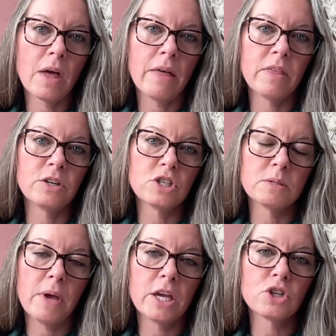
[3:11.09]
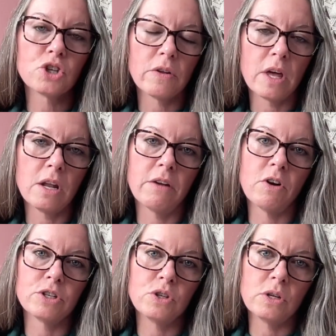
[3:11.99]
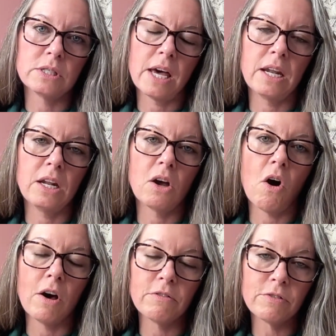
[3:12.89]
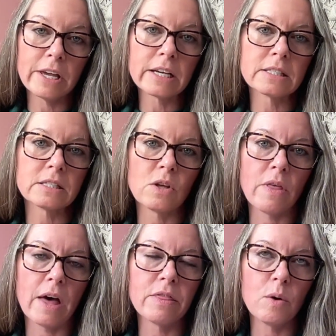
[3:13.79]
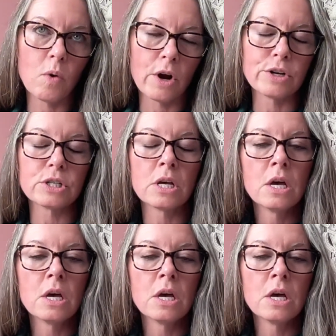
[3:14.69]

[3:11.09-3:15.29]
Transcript: and then just making sure that none of our students had any conflicts so that they weren't,